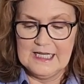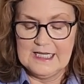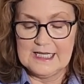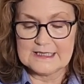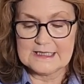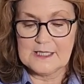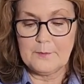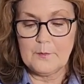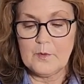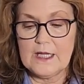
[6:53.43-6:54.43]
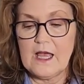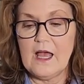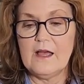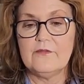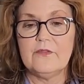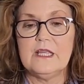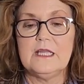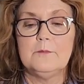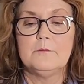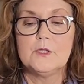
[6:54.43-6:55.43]
Next up, we have
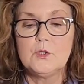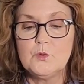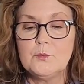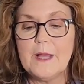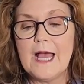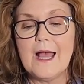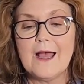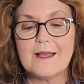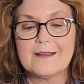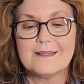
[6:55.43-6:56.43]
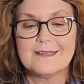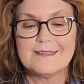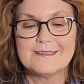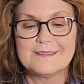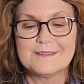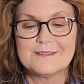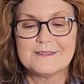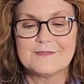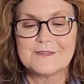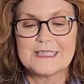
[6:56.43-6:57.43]
the Boo bag.
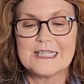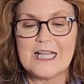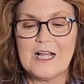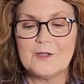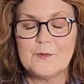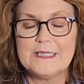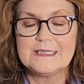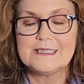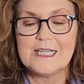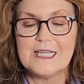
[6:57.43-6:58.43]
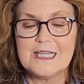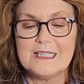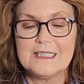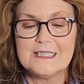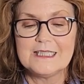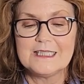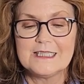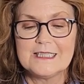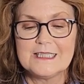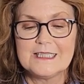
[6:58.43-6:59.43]
Little Halloween design,
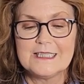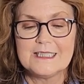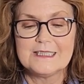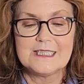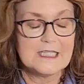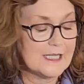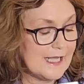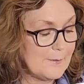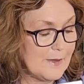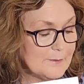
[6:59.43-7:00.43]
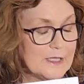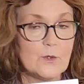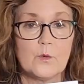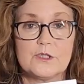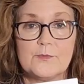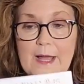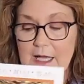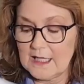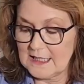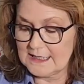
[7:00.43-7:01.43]
done on that pumpkin orange
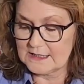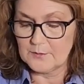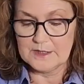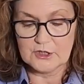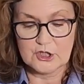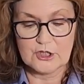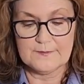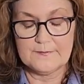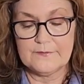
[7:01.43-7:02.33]
bag I like so much.